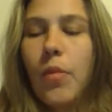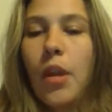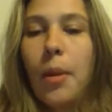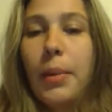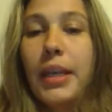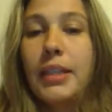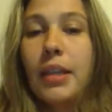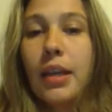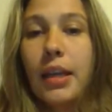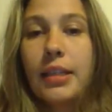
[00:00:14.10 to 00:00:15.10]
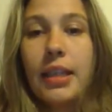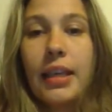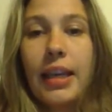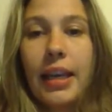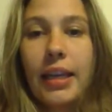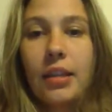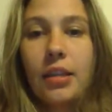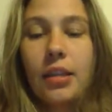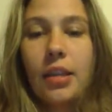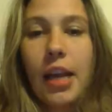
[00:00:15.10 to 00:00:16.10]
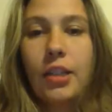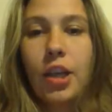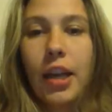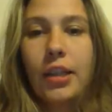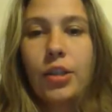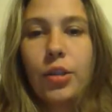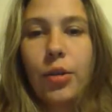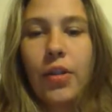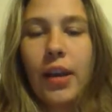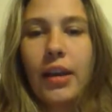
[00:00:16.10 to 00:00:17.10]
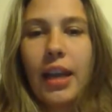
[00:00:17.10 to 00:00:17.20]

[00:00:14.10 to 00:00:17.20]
but it's a neat educational thing